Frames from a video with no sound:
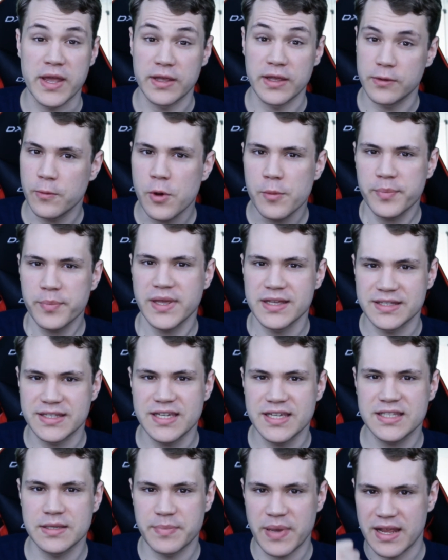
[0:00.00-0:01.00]
You won't be
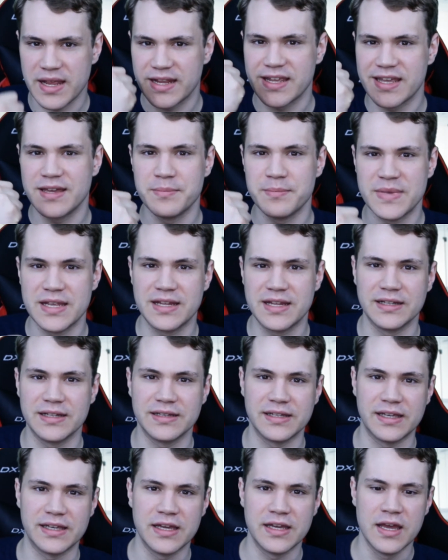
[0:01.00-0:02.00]
anticipating it
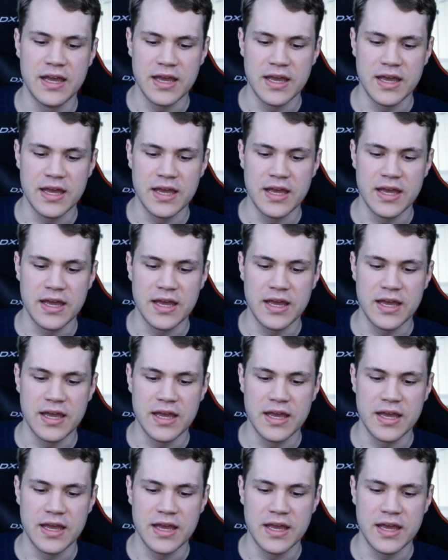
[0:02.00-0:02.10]
immediately.